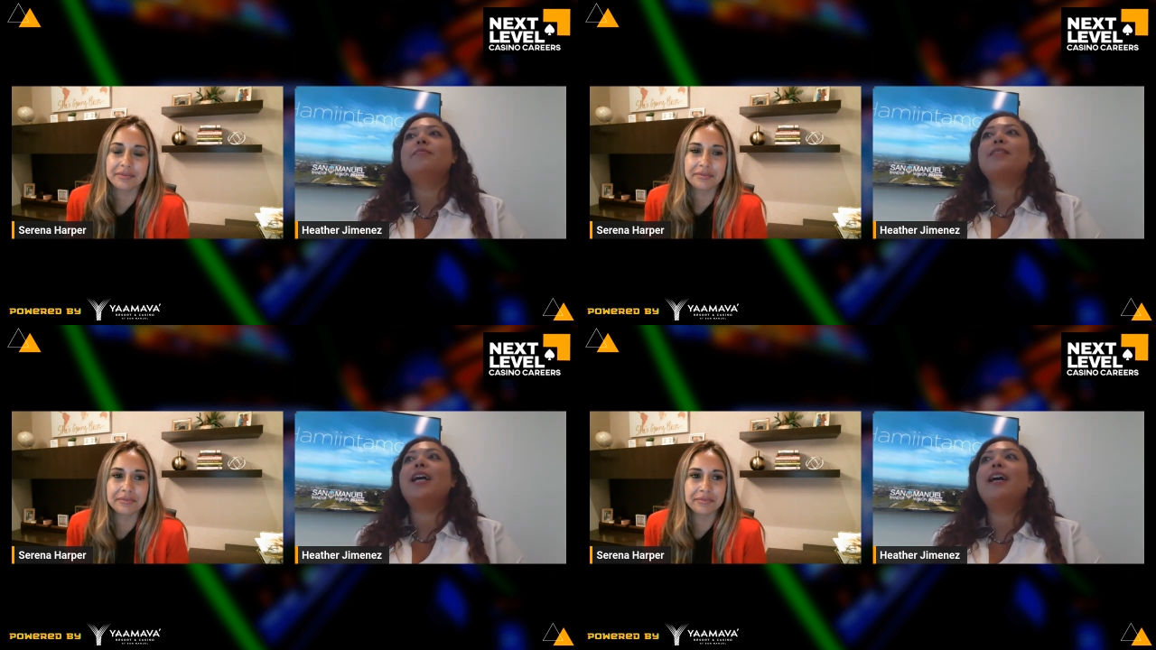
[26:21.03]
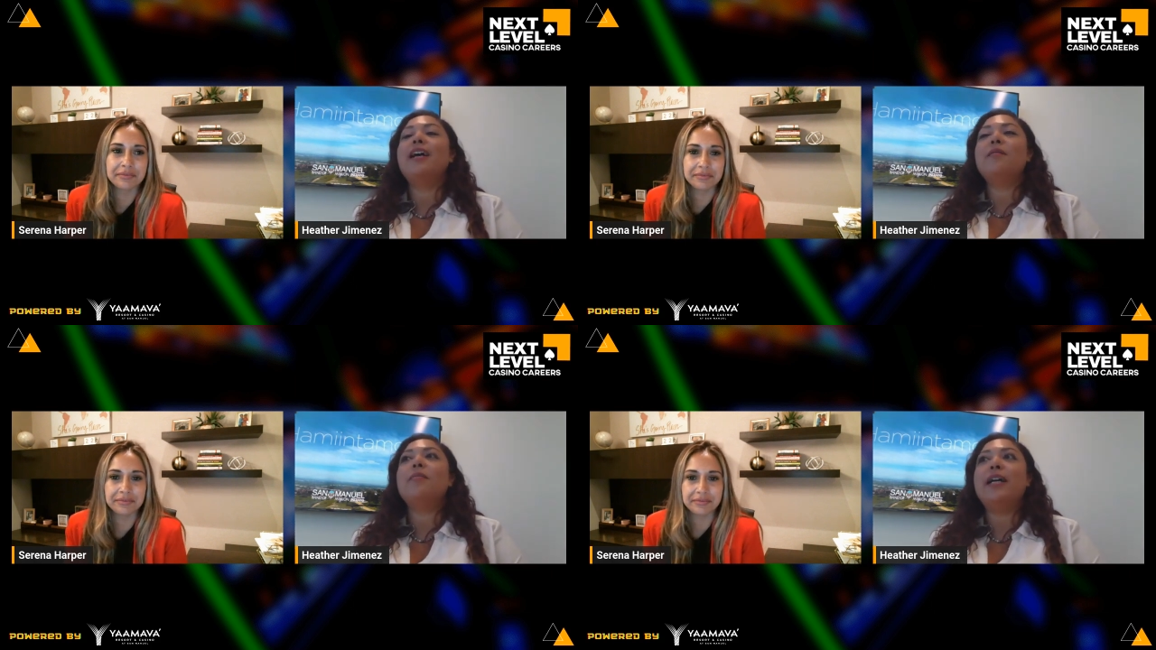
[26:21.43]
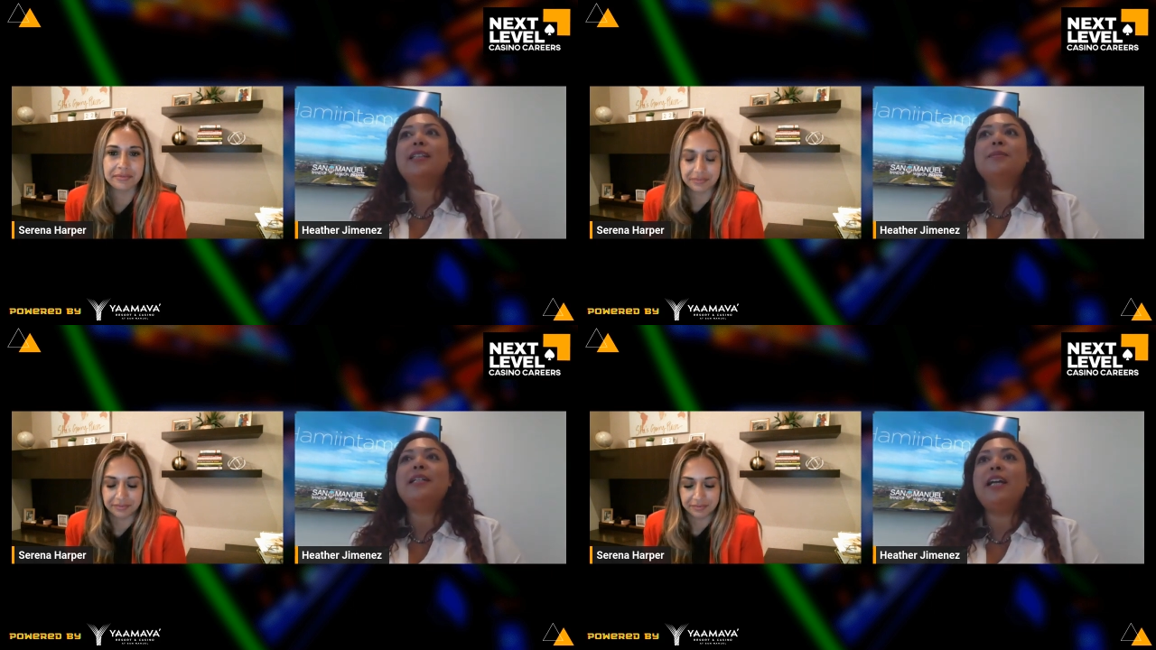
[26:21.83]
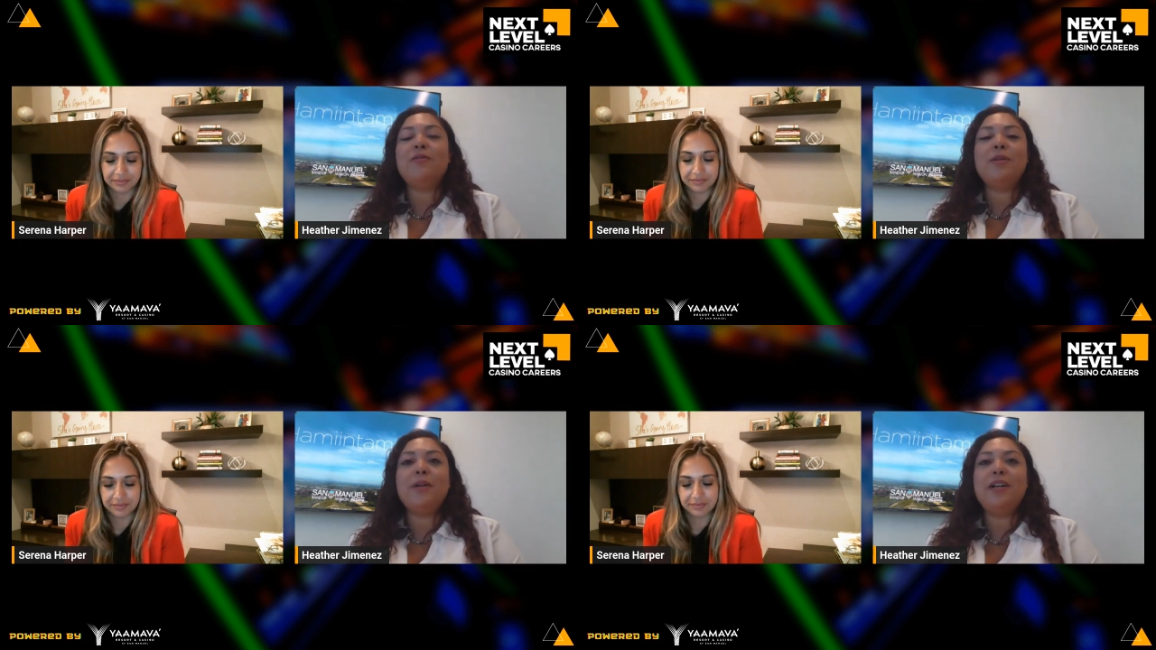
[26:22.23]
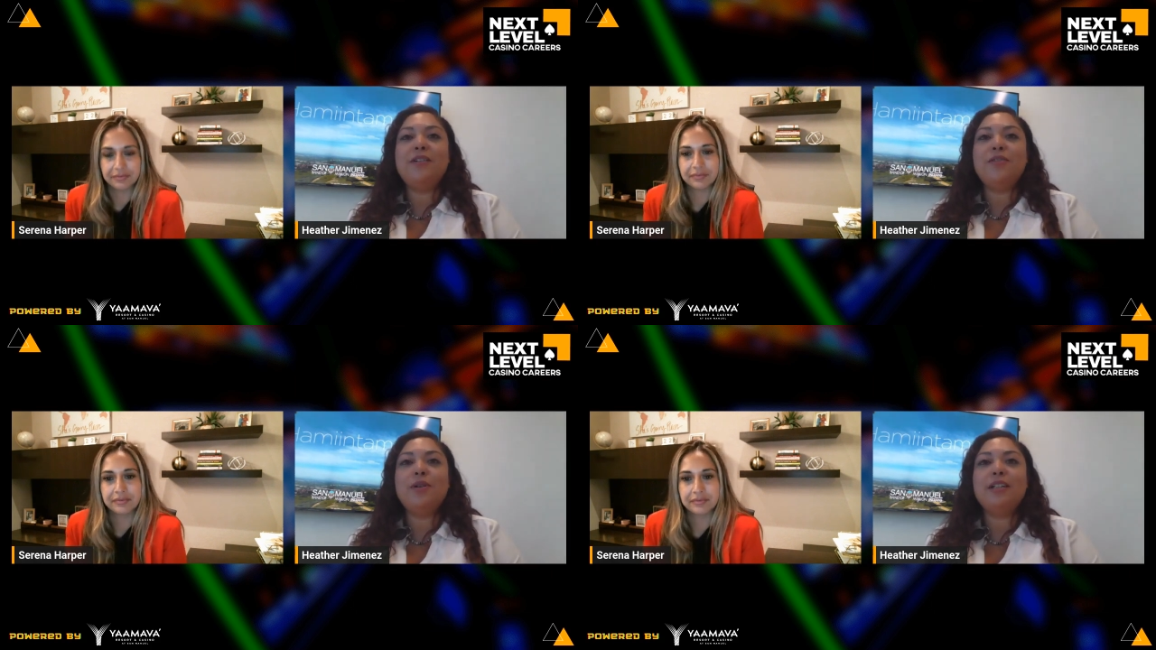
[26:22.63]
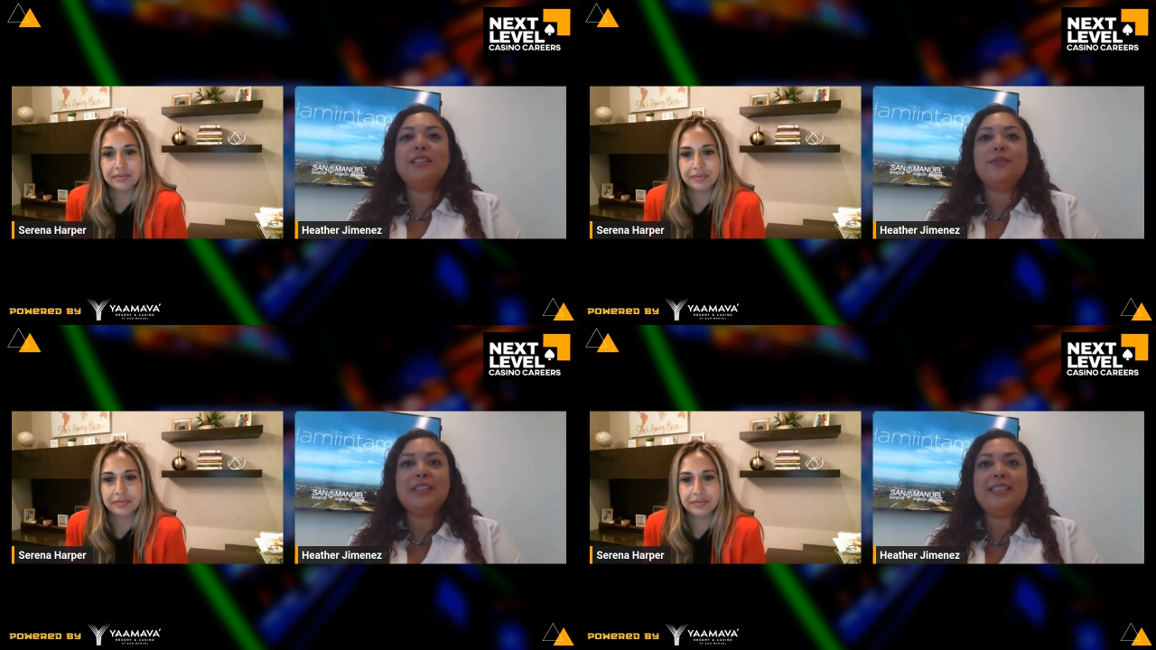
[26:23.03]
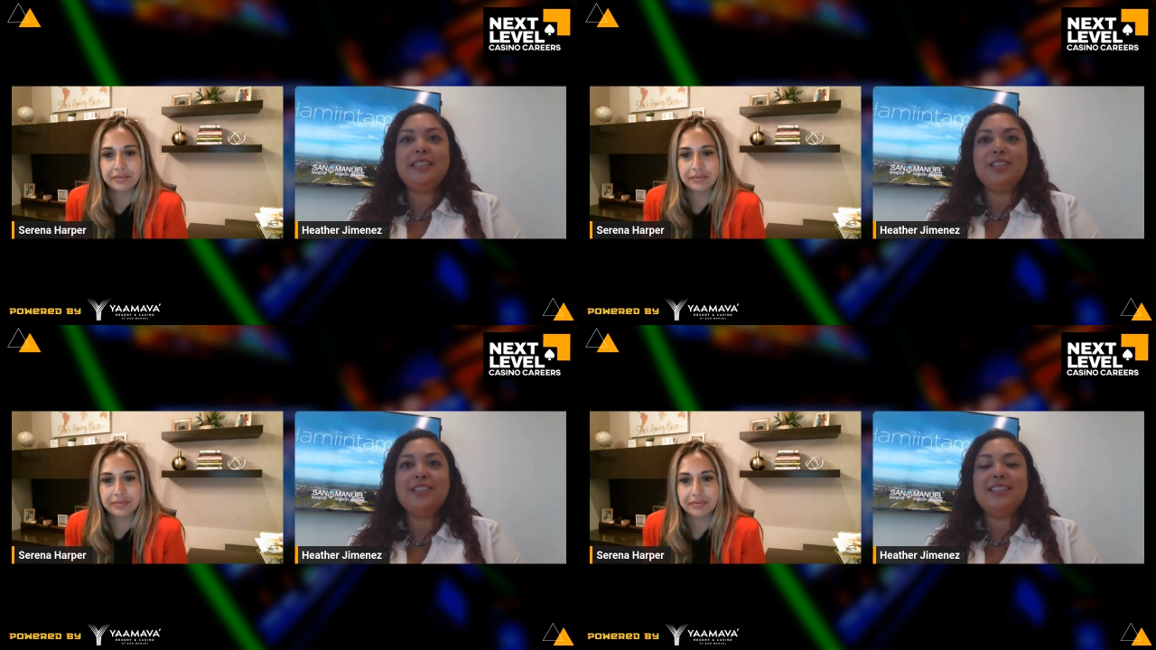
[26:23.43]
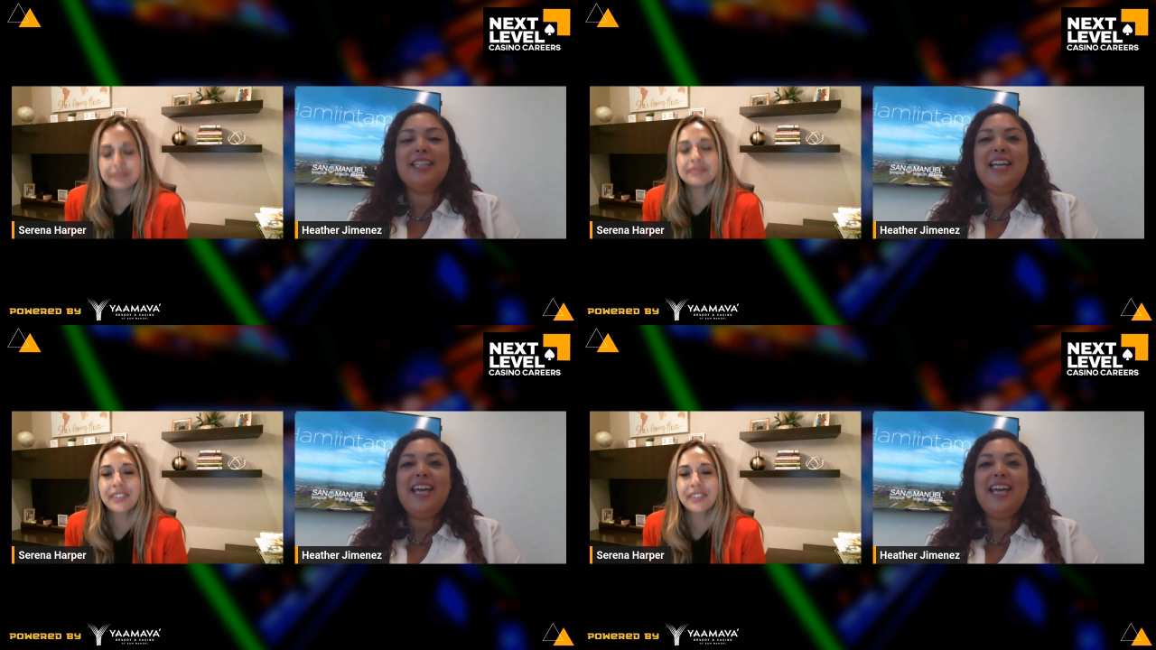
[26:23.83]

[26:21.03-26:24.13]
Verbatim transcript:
Speaker 1: I, my husband and i have been married for 17 years